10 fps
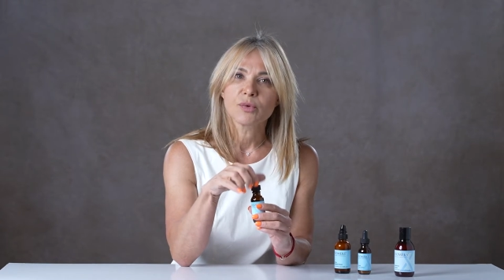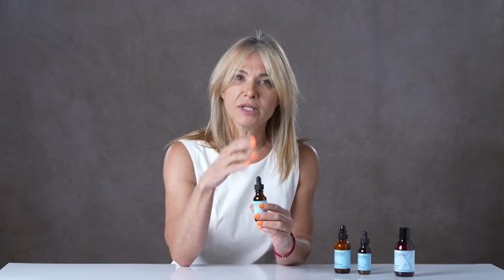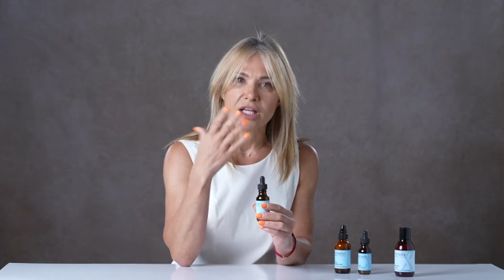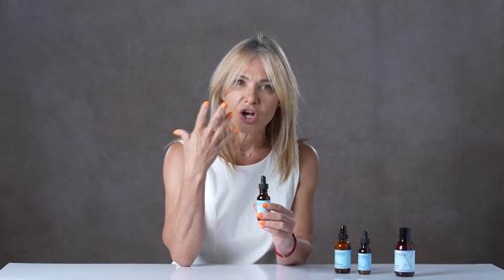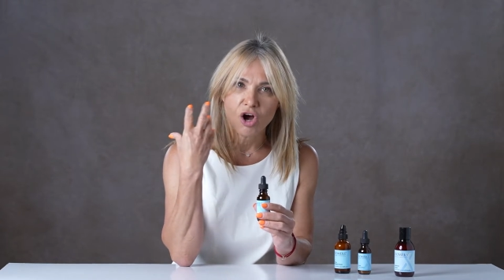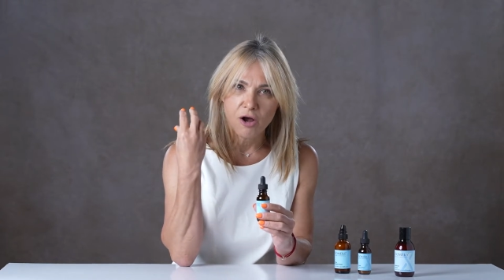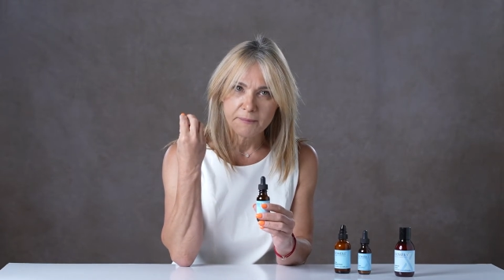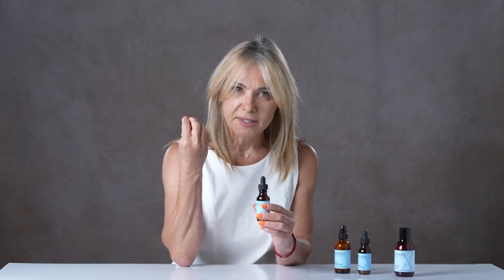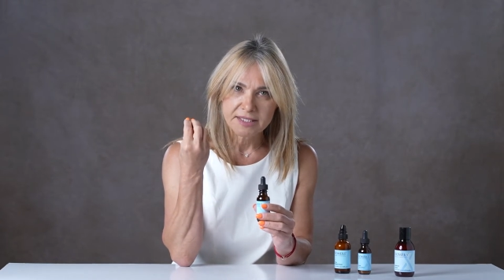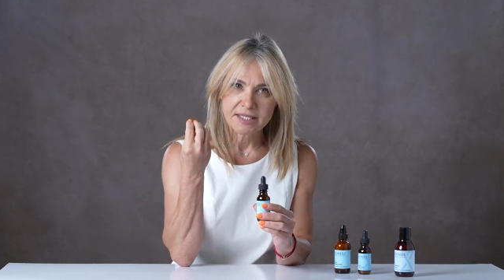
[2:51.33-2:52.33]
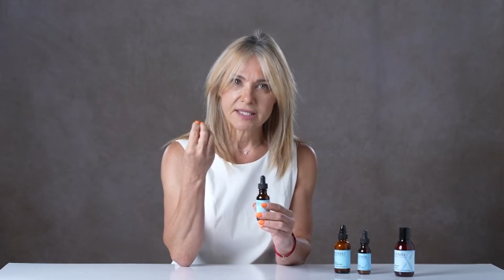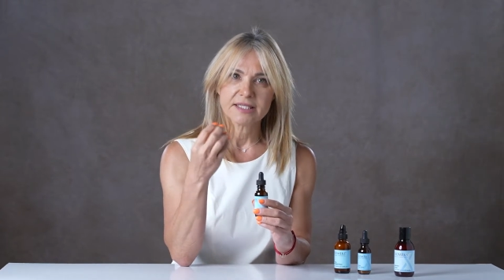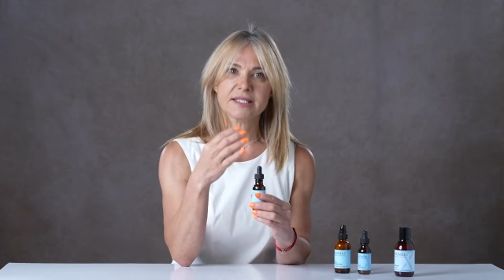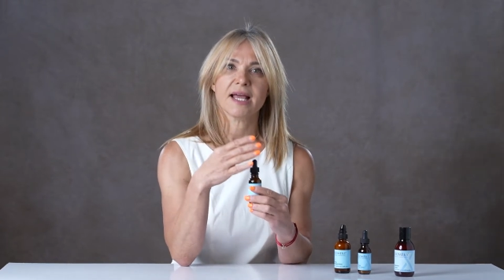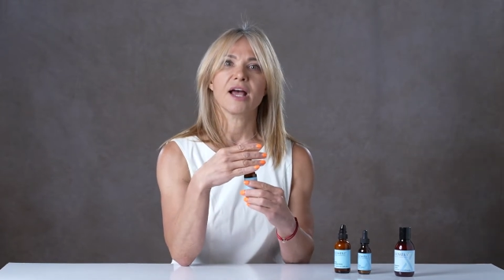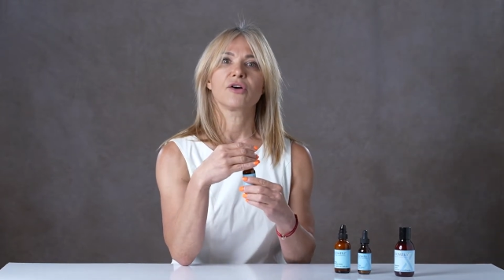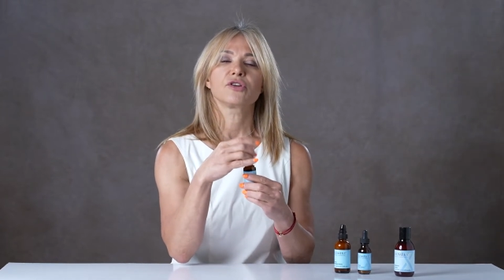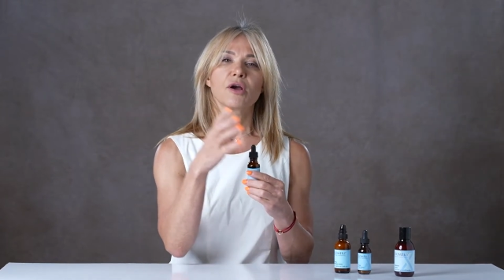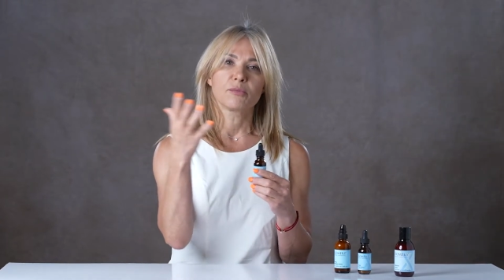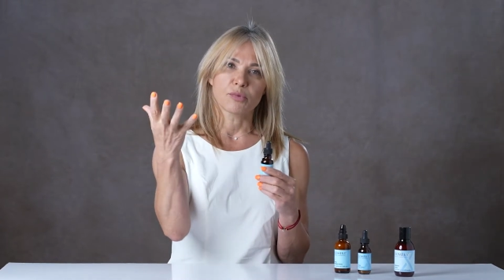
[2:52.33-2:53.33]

really calm the skin down,